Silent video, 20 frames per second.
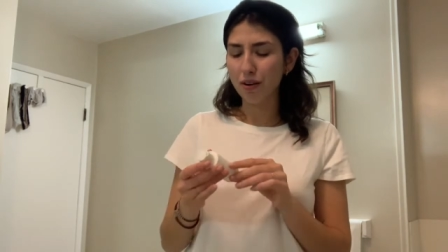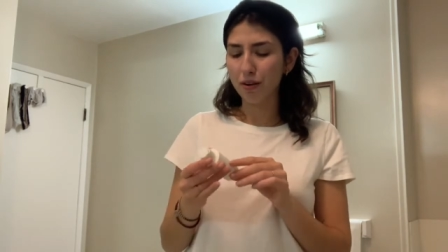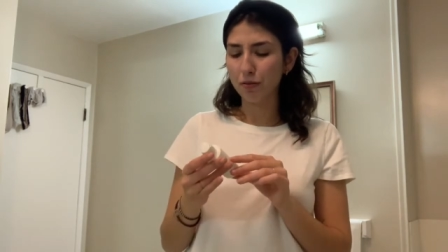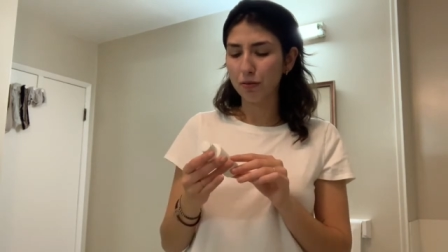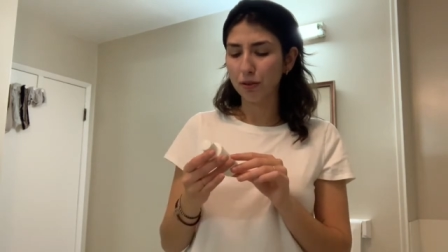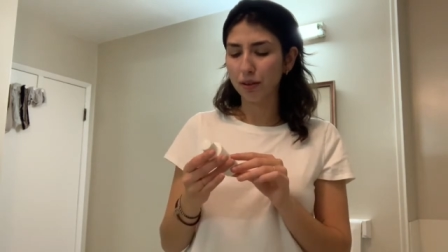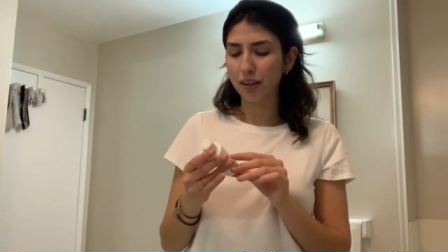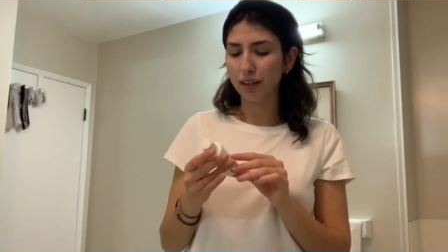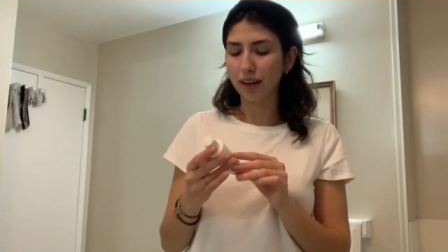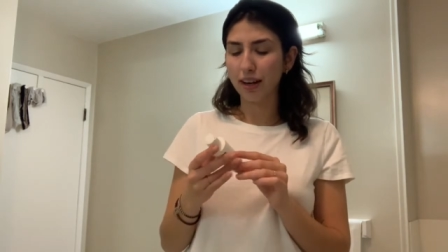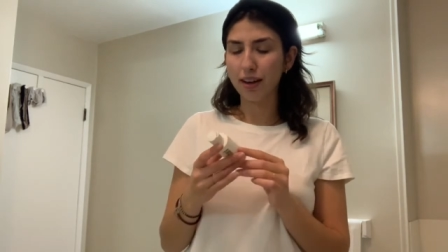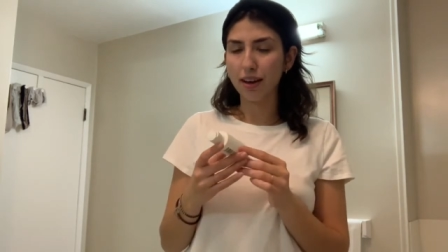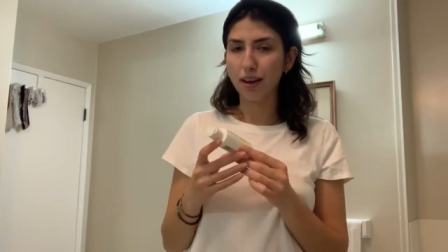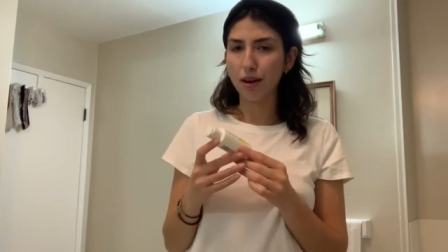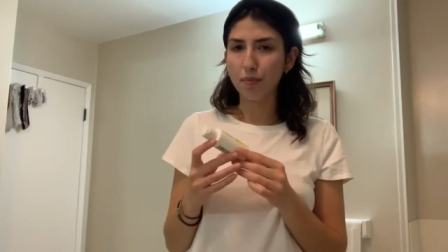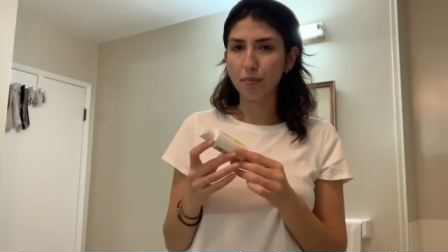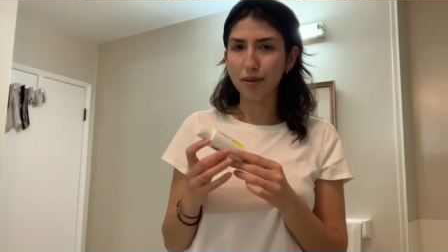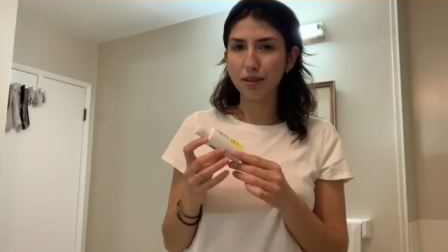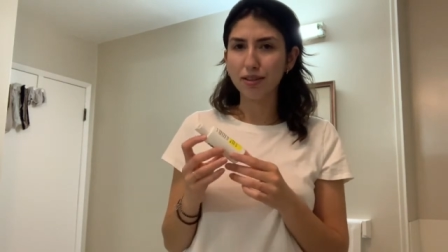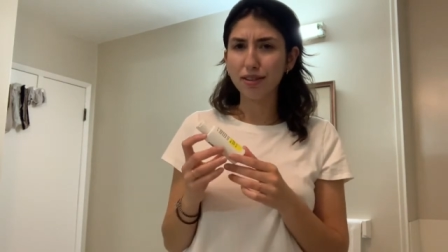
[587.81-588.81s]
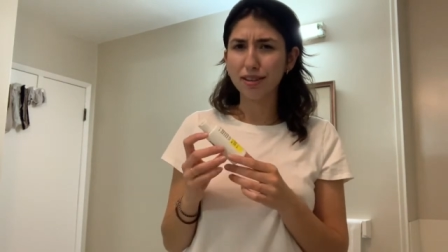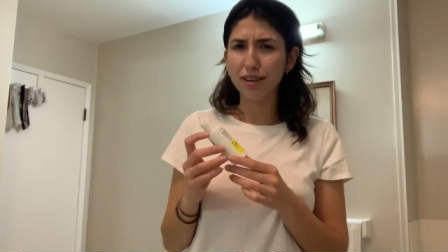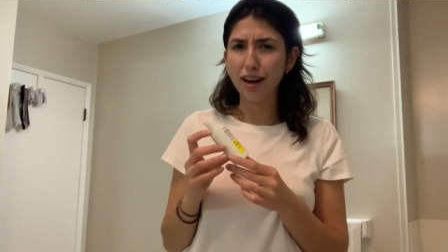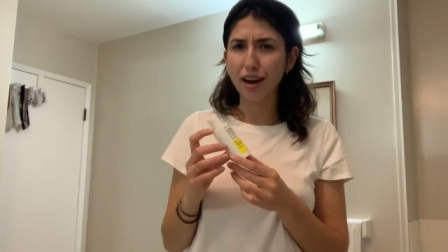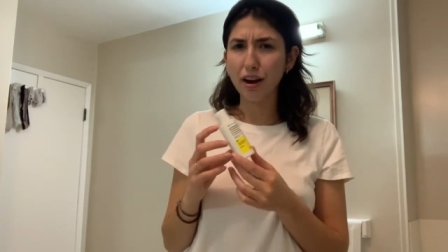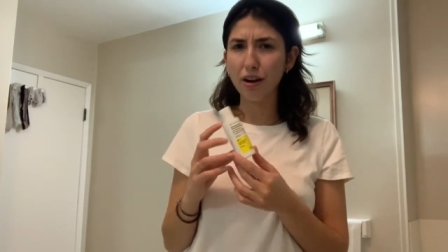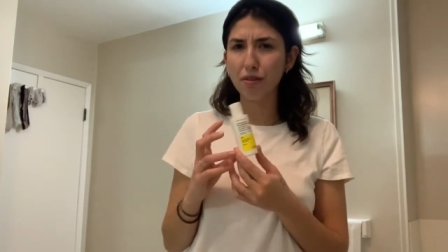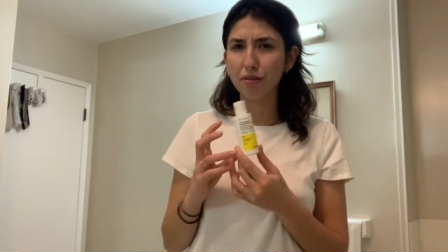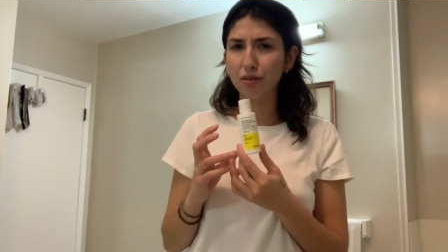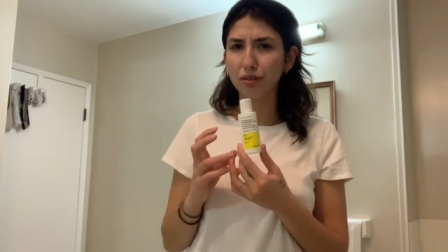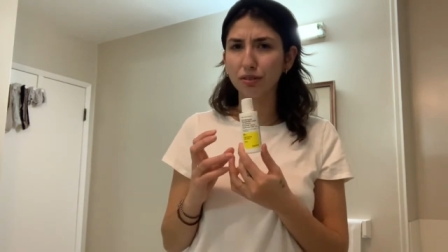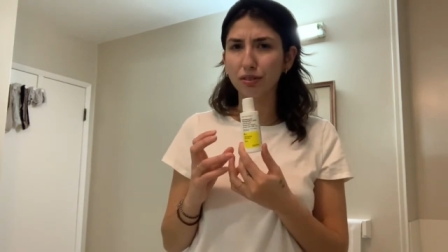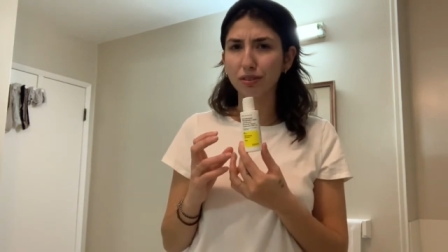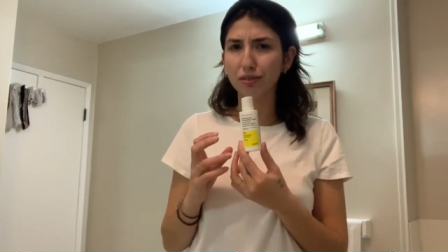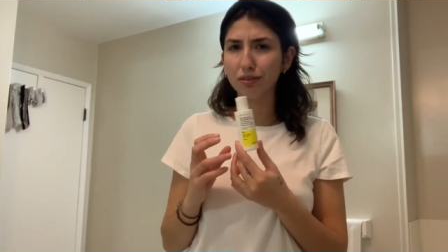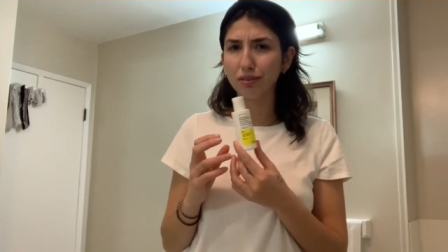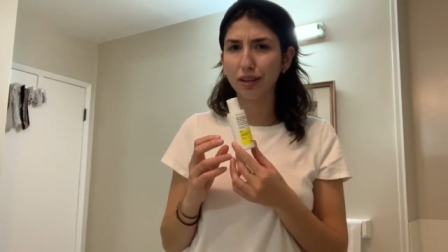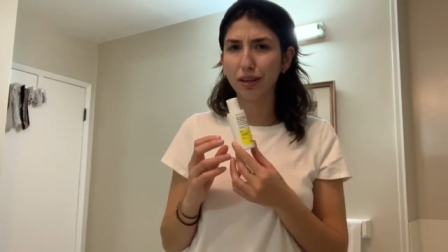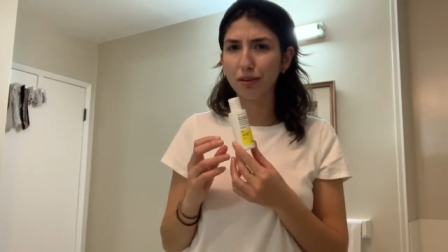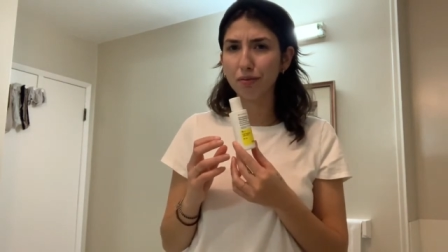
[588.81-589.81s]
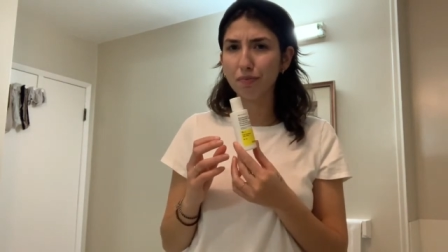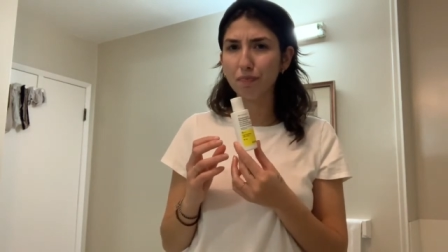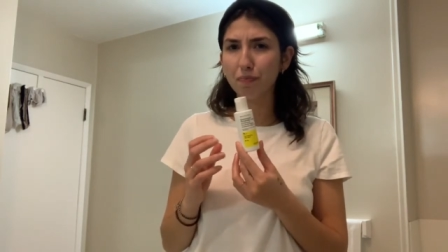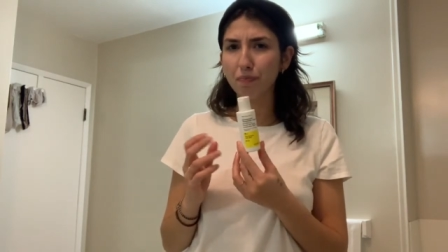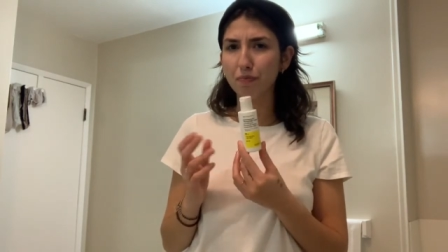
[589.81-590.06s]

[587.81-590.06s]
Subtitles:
I feel like I can't miss a day or else it'll like